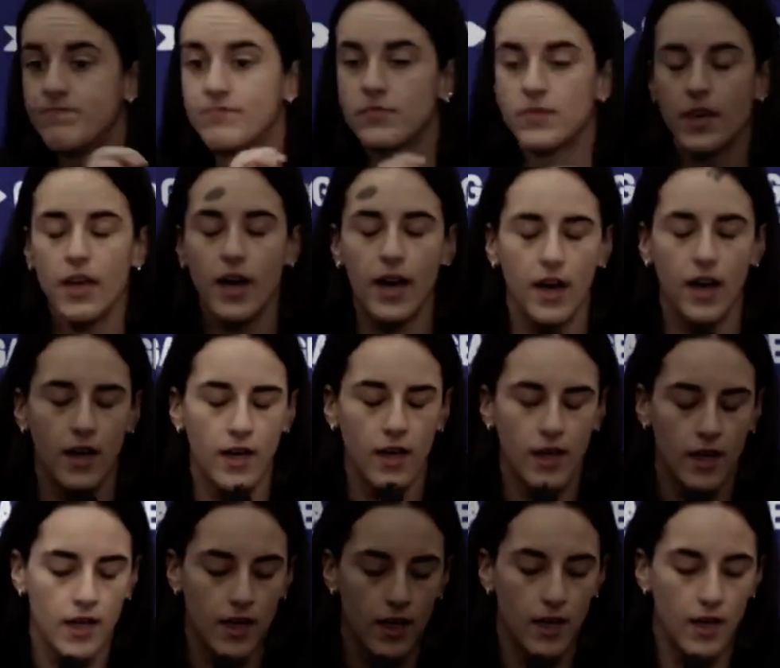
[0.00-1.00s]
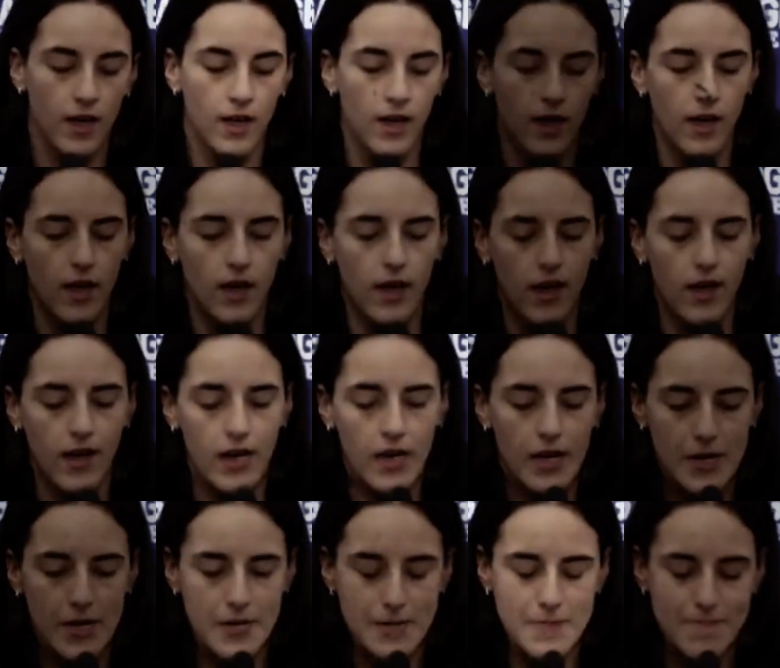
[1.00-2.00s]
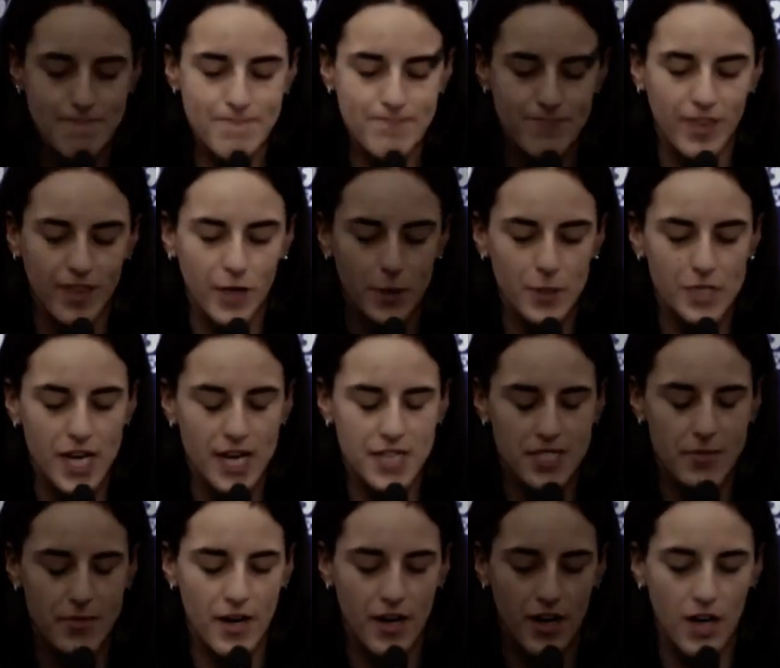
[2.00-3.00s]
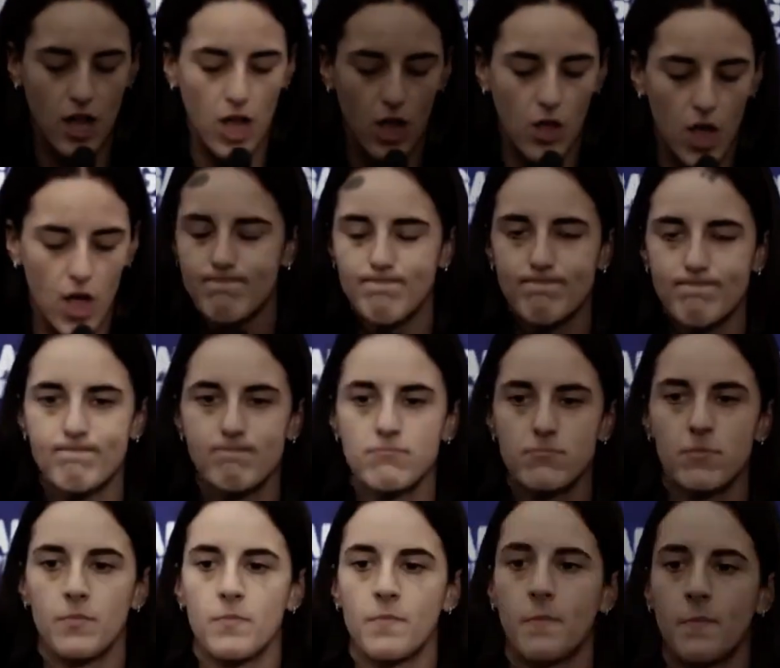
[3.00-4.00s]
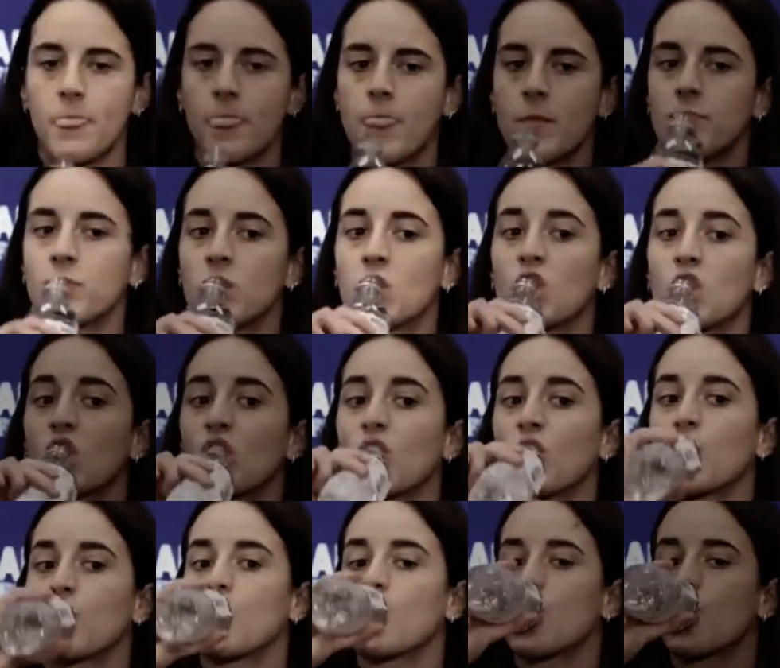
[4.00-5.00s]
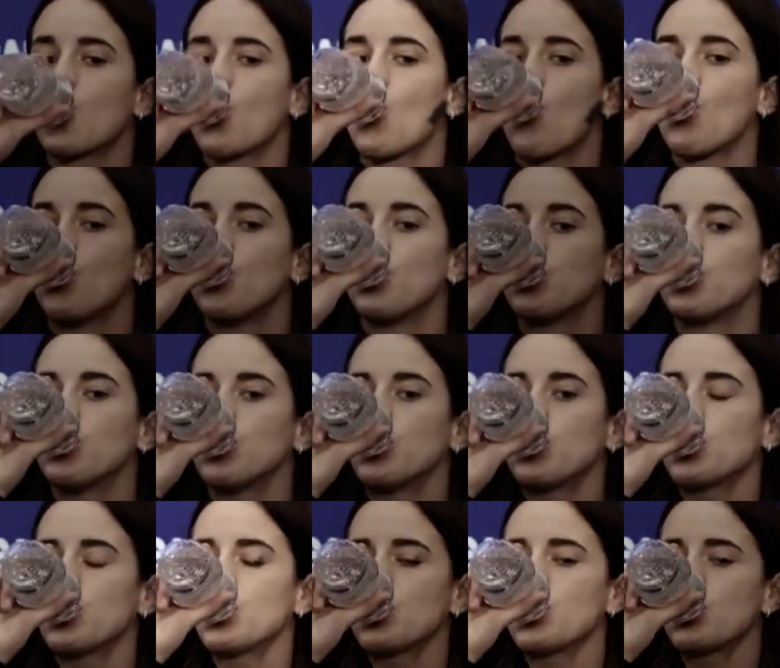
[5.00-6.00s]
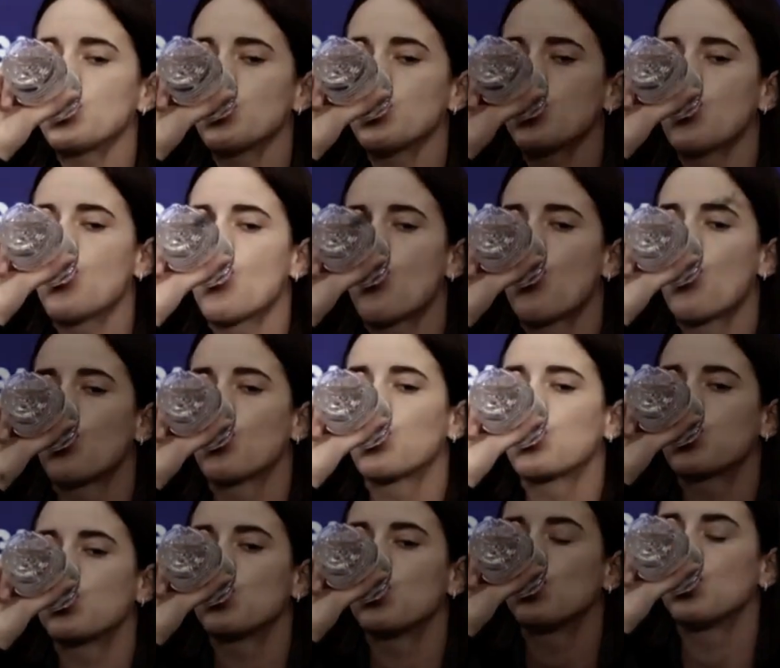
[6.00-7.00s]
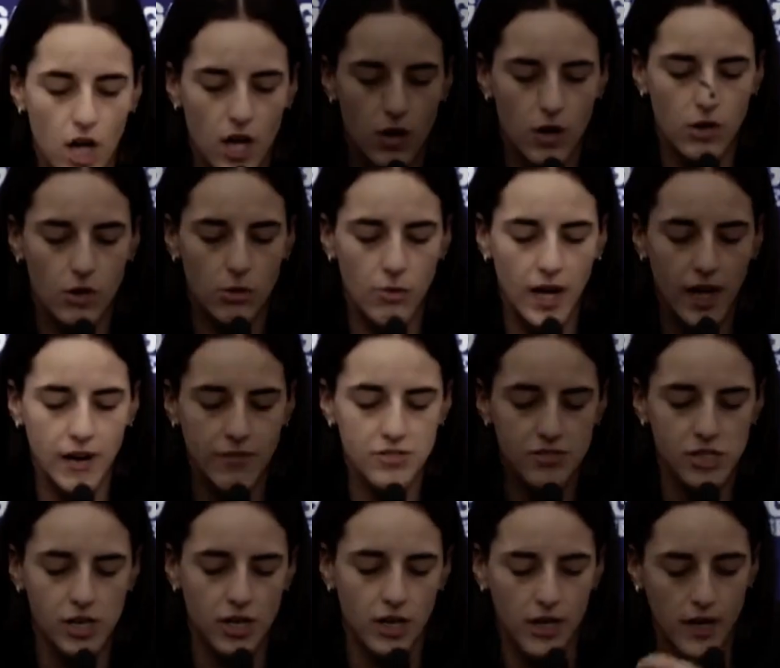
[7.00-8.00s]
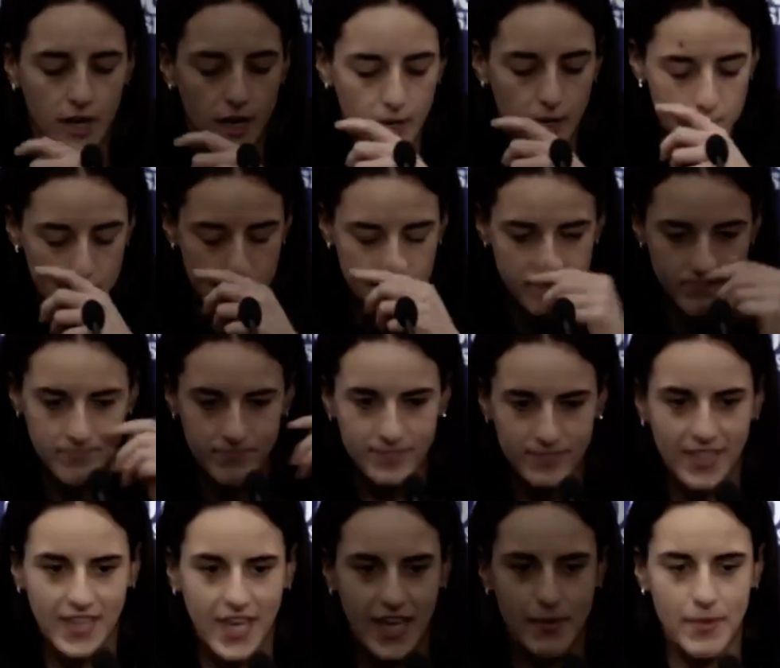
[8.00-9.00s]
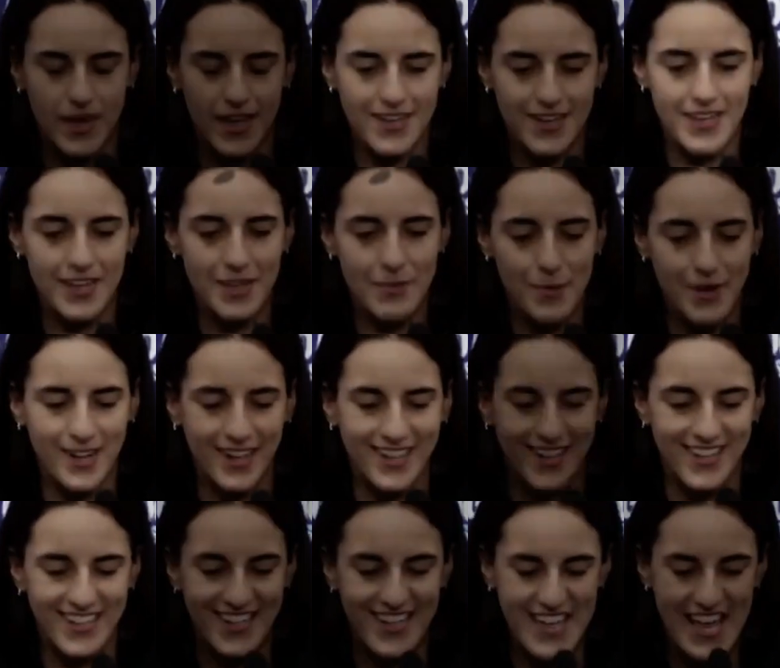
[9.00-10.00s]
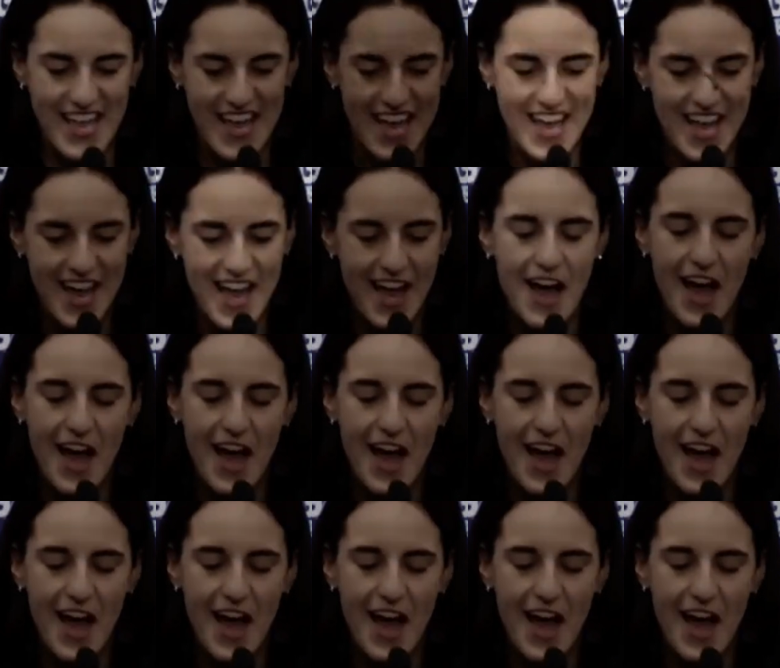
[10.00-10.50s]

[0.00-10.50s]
the nucleus of a modern, talent-based offense. Yet the head coach installs a system better suited for college ball or structured teams with no alpha. What you get is a